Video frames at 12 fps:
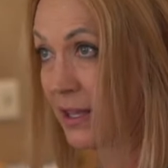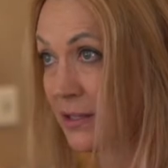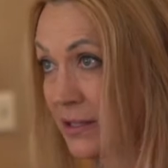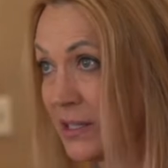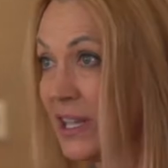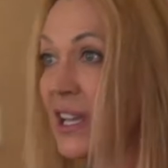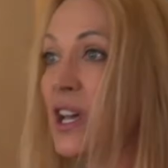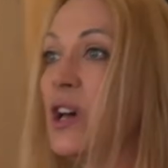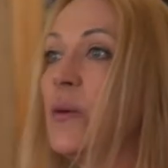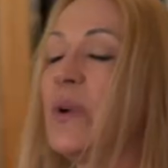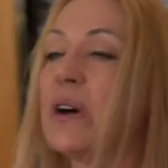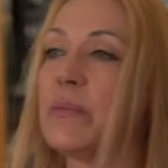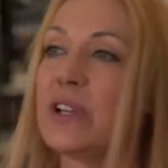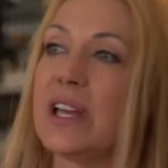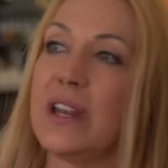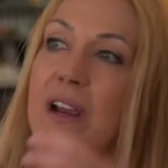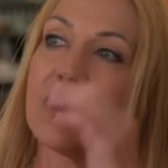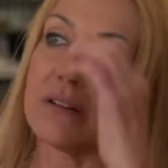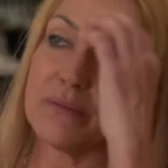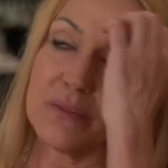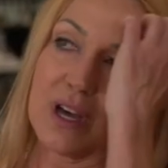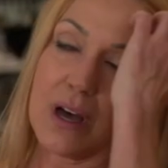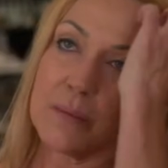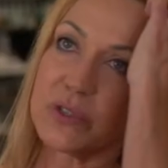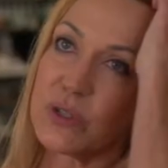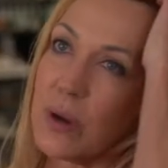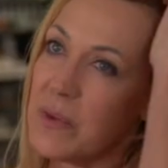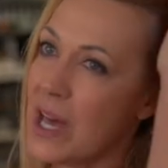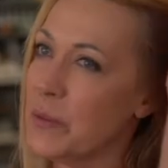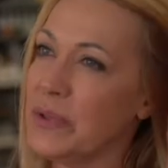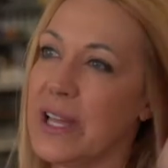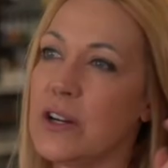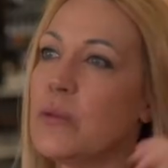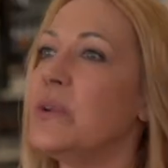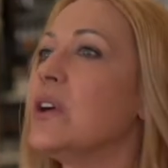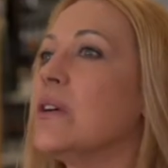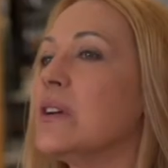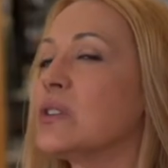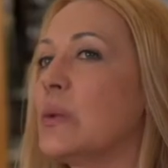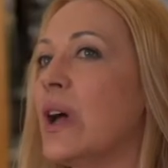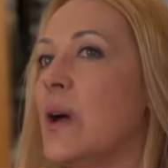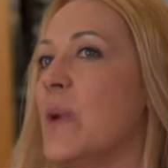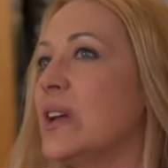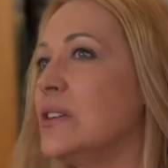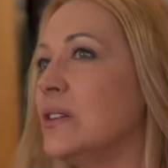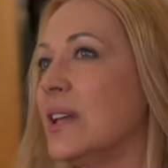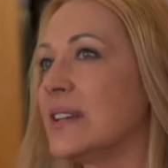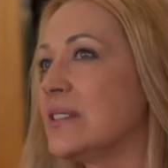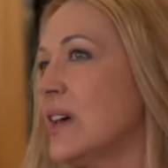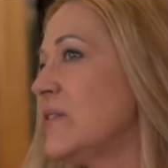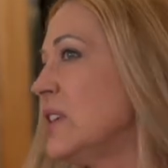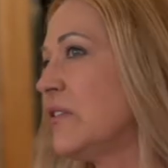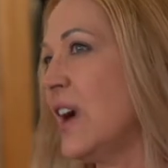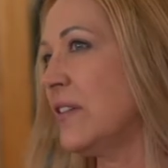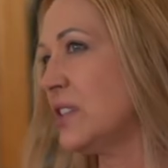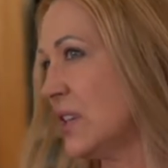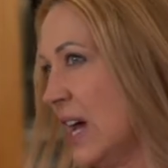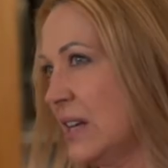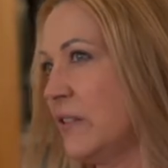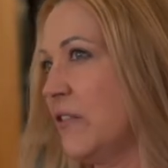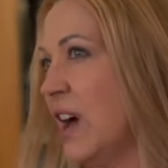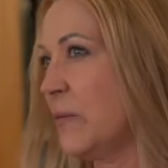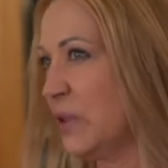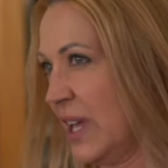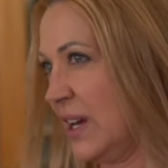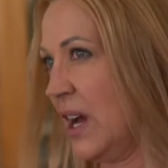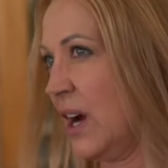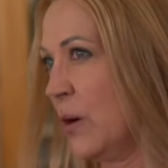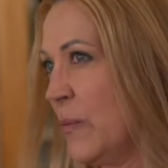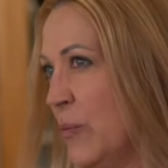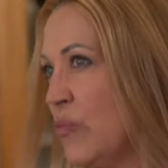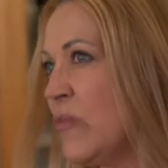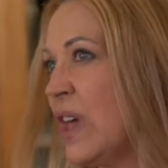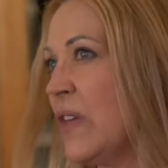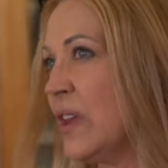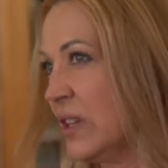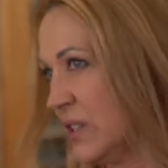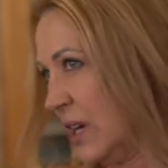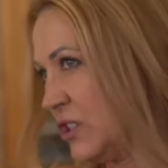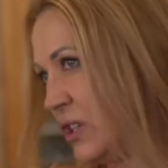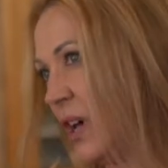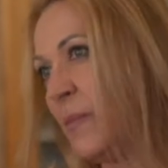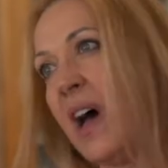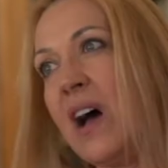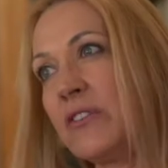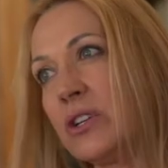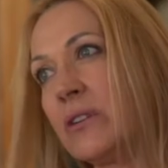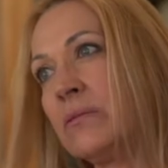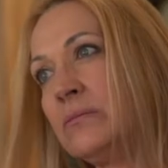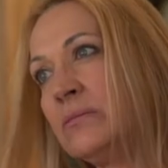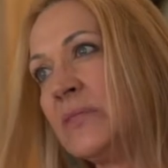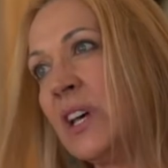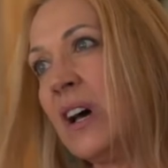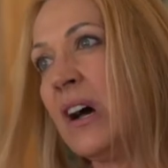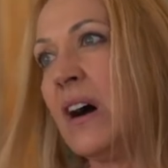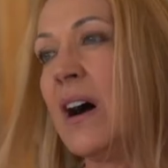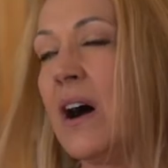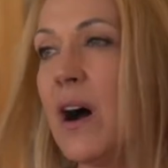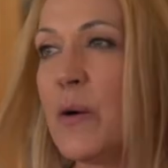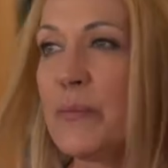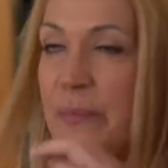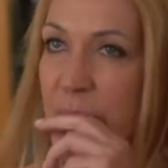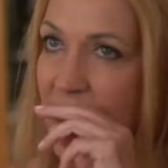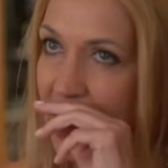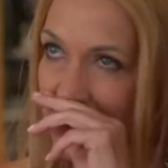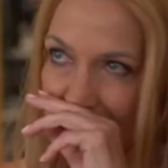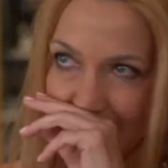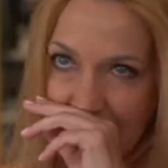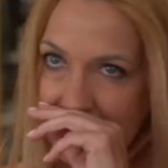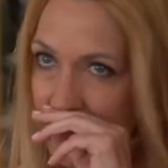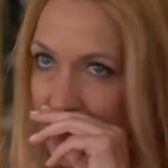this, right. but plein air. Um, so I'm not a plein air purist. Well, I might do like 75 to 95 plein air, and then I'll touch it up after. Um, but